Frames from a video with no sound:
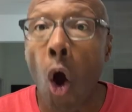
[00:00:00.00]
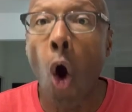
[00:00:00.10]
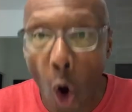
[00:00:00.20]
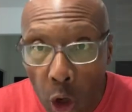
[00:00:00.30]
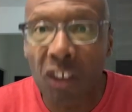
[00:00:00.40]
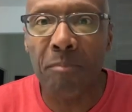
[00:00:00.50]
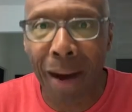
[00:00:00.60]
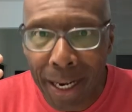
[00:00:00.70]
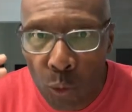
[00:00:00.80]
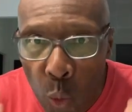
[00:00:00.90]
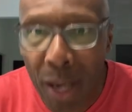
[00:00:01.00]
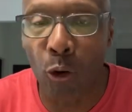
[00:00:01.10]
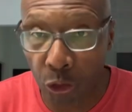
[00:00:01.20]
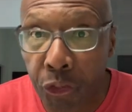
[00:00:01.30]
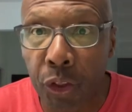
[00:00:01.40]
All of my
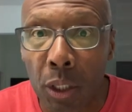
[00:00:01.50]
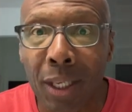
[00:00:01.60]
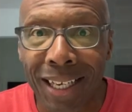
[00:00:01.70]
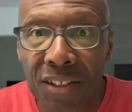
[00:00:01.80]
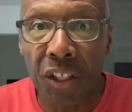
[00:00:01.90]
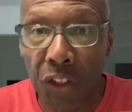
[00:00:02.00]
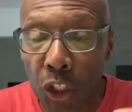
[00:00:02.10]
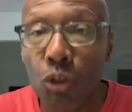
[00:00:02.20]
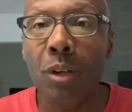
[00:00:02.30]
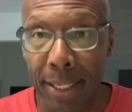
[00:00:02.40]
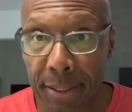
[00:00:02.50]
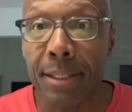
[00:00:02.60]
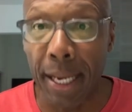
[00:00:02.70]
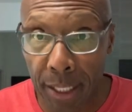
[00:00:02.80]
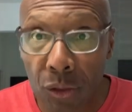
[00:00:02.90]
wealth is in the United
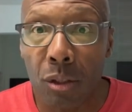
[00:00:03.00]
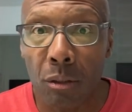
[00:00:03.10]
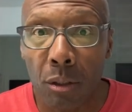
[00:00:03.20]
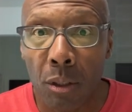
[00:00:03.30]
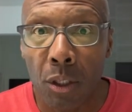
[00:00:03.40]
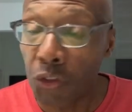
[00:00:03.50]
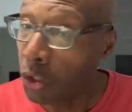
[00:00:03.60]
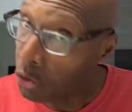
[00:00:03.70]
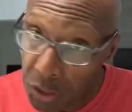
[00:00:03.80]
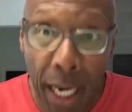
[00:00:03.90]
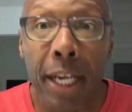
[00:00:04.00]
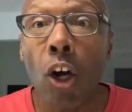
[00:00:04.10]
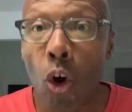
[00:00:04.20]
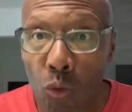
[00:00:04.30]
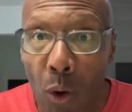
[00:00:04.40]
States. So you're dang
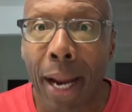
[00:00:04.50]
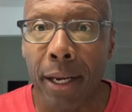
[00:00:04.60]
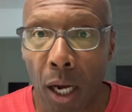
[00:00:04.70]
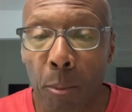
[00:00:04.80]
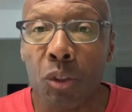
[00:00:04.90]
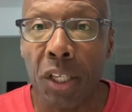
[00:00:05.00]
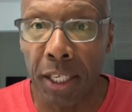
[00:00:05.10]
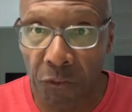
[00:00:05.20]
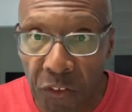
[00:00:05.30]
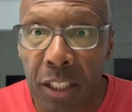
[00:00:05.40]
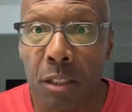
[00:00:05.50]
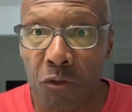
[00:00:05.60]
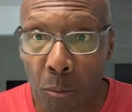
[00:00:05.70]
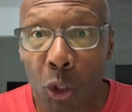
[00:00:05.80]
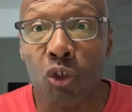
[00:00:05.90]
on right. I'm going to take offense if
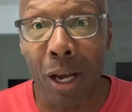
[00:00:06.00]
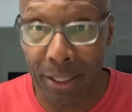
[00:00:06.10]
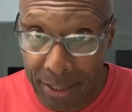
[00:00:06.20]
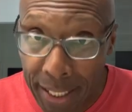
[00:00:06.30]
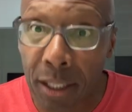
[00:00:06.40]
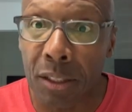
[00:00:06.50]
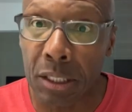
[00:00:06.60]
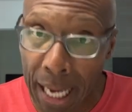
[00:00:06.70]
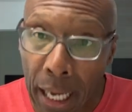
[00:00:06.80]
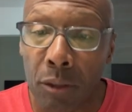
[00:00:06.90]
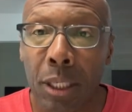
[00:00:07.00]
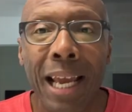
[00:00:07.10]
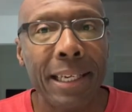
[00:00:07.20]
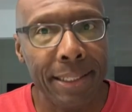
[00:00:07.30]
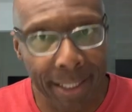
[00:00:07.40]
someone's trying to take us down.
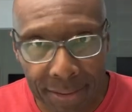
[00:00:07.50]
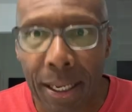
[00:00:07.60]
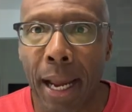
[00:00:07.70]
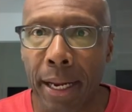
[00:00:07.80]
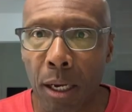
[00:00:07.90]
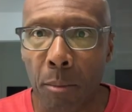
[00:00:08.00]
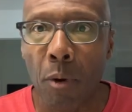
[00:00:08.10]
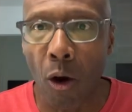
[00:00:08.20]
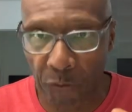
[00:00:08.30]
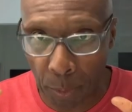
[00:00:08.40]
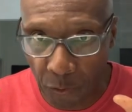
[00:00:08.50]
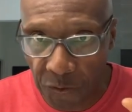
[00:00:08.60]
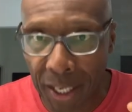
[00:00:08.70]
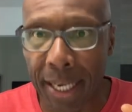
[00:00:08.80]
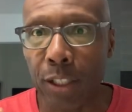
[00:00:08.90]
Yes, I am, from a
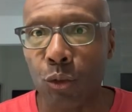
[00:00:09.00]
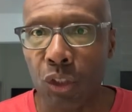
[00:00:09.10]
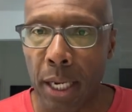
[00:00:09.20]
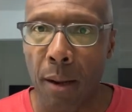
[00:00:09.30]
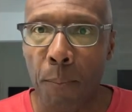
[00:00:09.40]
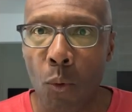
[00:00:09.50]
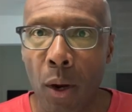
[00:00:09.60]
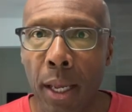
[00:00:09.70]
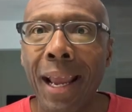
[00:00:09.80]
financial standpoint.